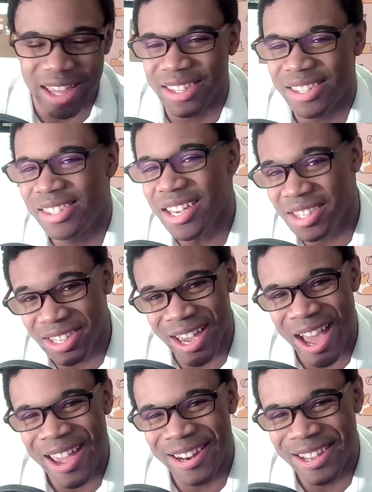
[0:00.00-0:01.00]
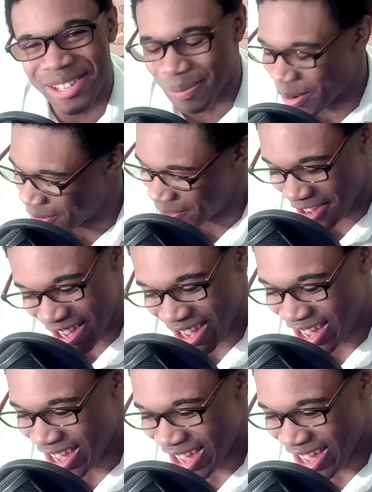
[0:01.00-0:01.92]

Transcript: The C G I in this movie,